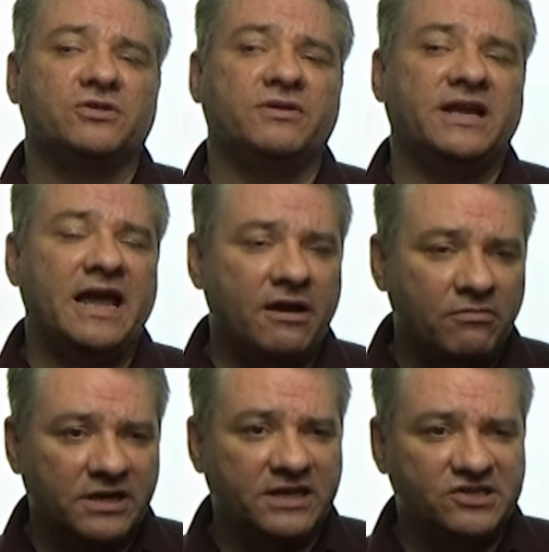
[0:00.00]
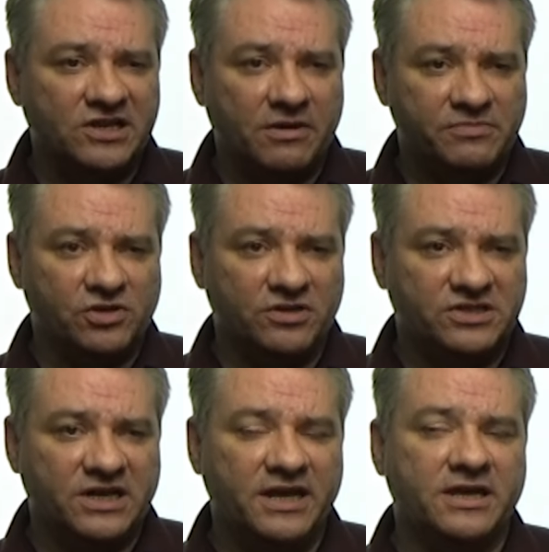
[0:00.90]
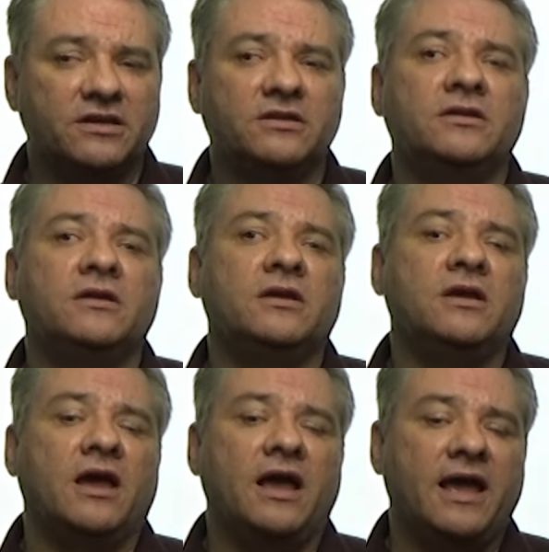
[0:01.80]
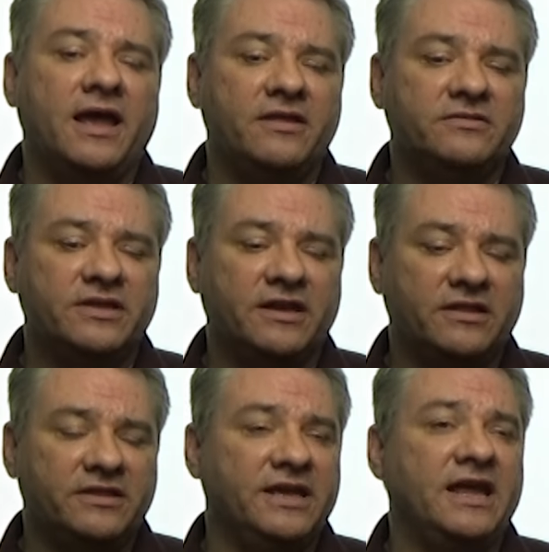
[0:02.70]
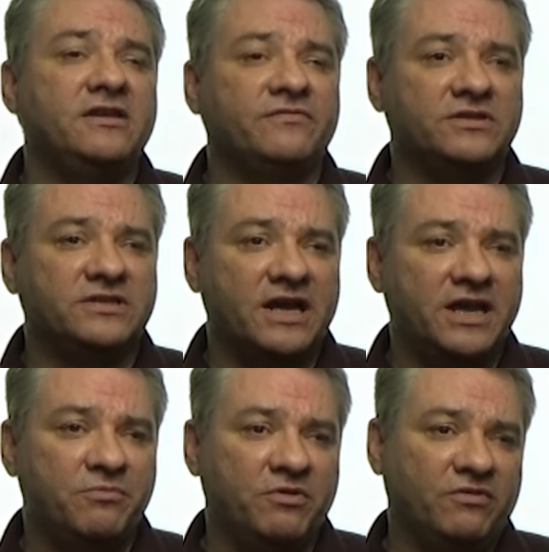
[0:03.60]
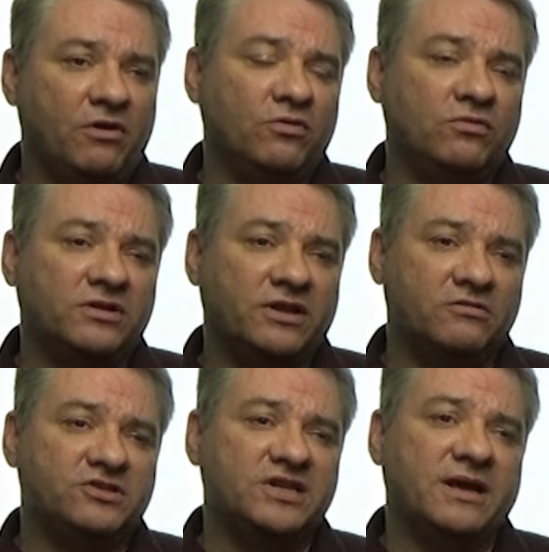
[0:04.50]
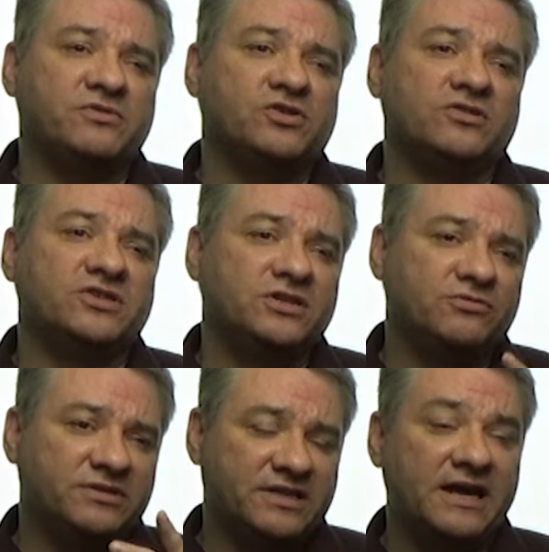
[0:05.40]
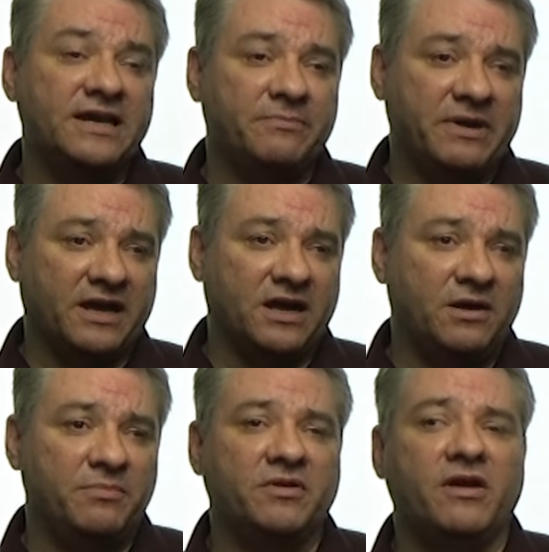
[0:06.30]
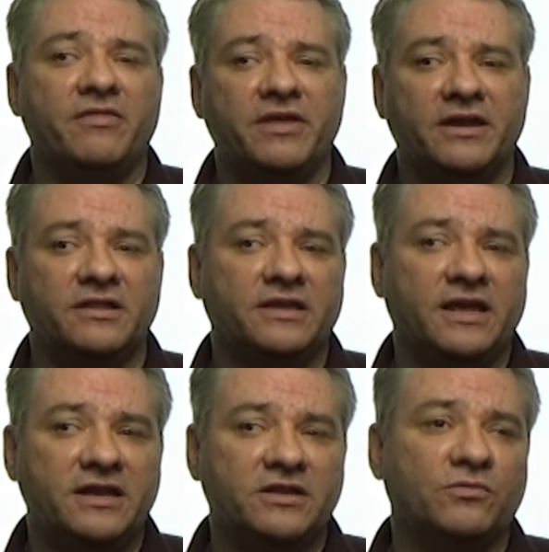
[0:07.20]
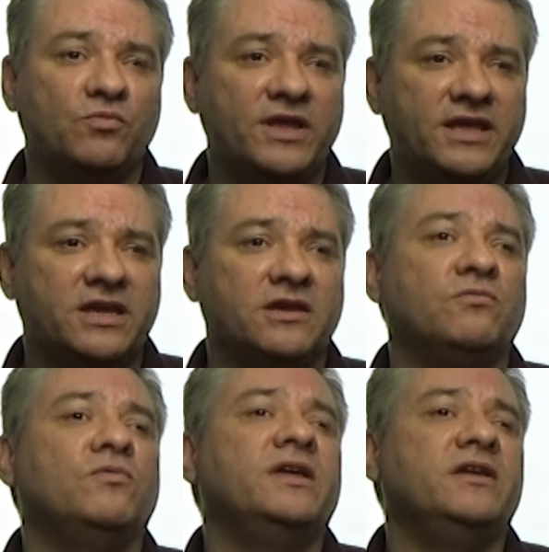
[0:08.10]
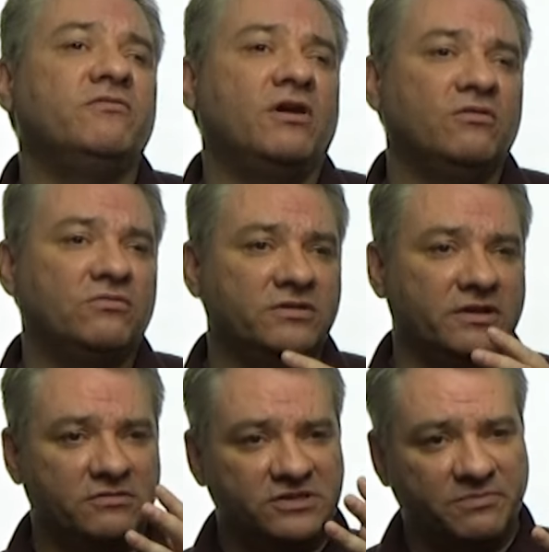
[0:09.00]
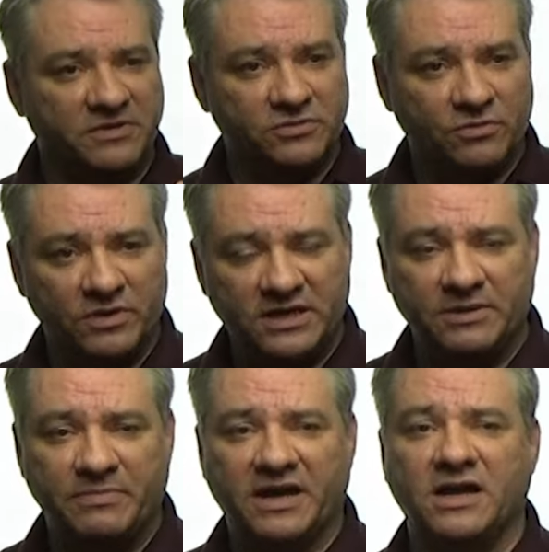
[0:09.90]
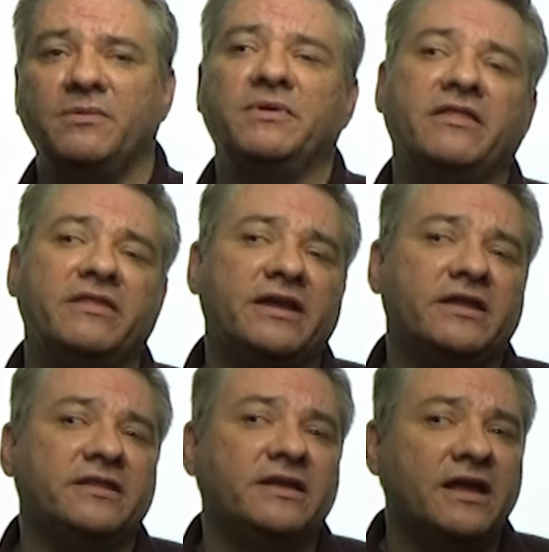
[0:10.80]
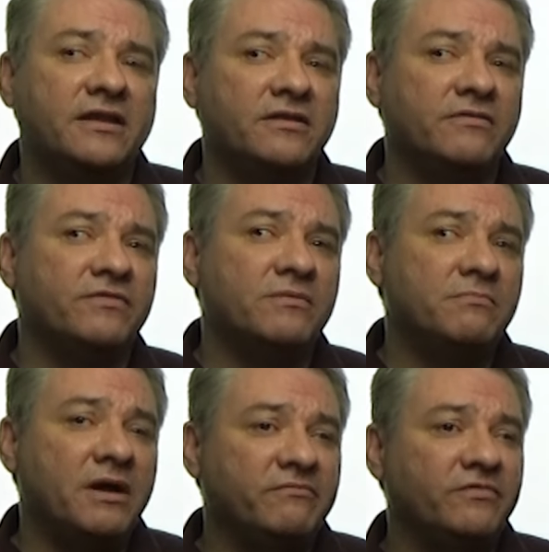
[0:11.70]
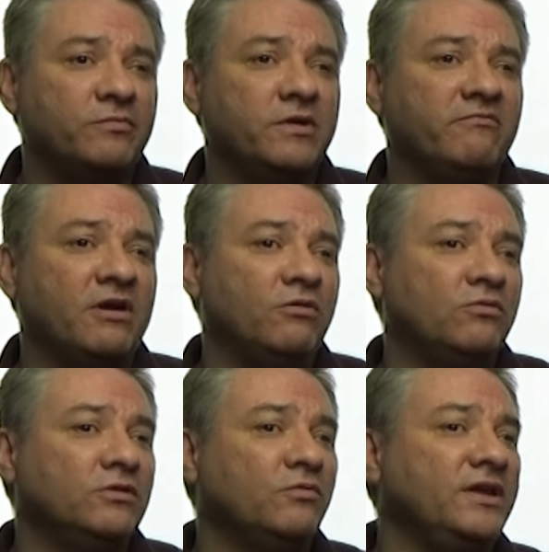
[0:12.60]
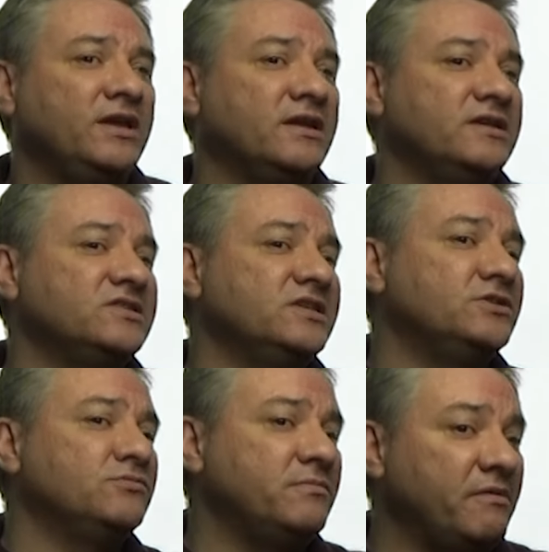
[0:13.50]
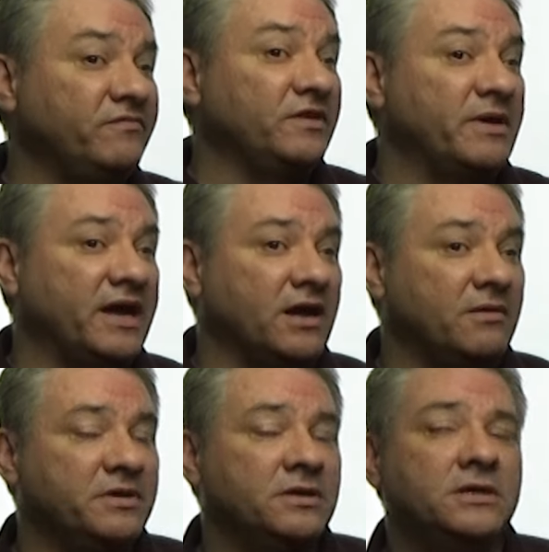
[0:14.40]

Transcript: So an hourly snapshot is taken and then at the end of the day, we roll all of those snapshots into a daily backup. And then at the end of the week, we roll all of those up into a weekly backup. And then at the end of the month, we roll all the weeklies into a monthly backup.